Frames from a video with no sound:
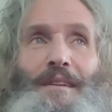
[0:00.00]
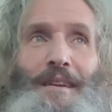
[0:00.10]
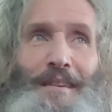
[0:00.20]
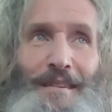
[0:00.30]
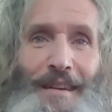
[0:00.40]

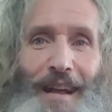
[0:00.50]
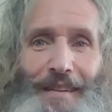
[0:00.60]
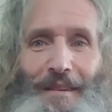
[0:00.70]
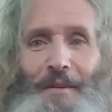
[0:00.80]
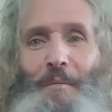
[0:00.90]

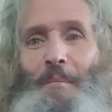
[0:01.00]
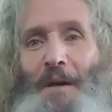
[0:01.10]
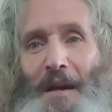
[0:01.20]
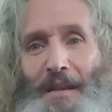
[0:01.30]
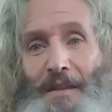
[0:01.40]
insect,
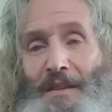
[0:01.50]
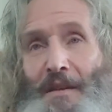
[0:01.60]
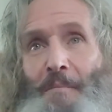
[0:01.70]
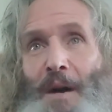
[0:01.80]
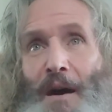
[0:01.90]
bug that's
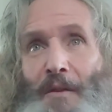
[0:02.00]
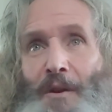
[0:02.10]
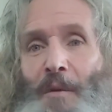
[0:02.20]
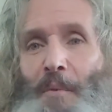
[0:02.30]
going to bother our